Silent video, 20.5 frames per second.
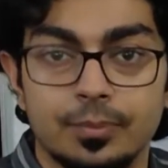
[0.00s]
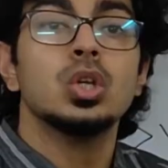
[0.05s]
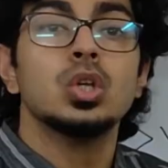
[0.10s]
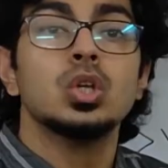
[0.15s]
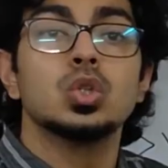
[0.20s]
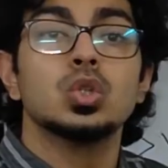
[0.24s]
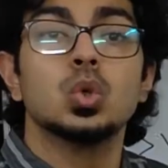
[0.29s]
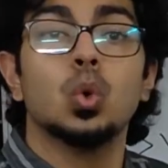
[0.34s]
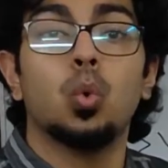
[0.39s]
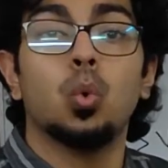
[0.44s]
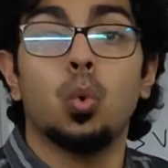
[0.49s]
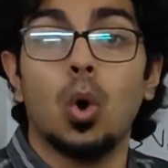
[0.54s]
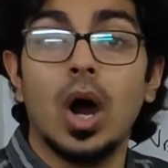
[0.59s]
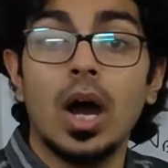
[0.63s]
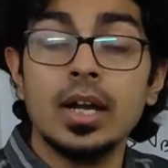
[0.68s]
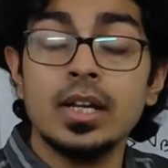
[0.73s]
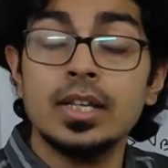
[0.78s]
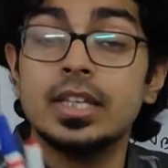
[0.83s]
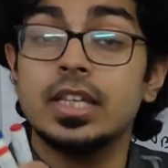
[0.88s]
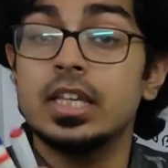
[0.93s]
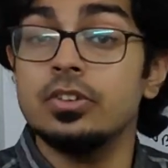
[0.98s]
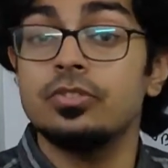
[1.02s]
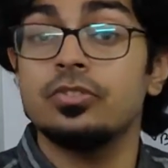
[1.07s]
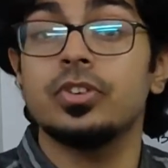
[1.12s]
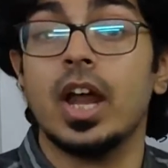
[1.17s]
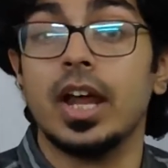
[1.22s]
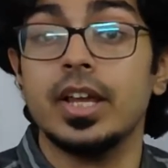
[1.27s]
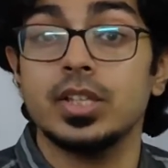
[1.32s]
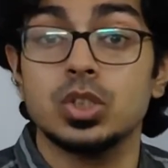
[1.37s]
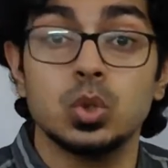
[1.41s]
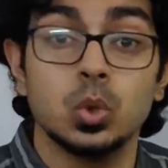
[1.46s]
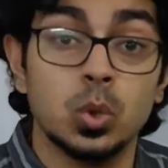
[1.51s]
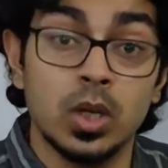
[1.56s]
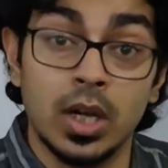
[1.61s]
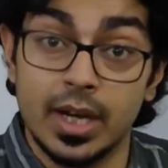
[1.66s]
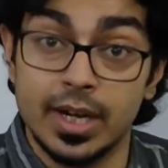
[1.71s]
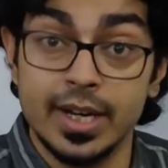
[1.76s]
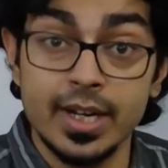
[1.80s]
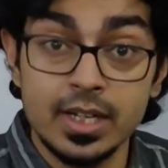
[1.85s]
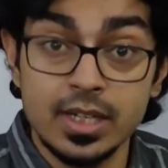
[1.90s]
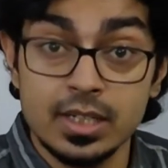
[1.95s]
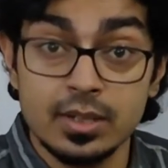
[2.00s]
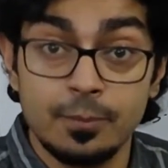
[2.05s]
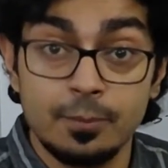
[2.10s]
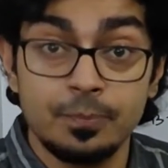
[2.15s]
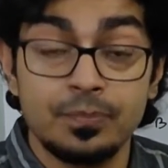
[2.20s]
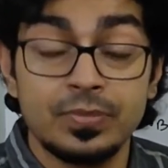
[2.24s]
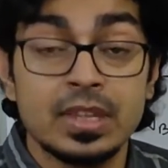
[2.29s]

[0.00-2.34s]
So what gives rise to current?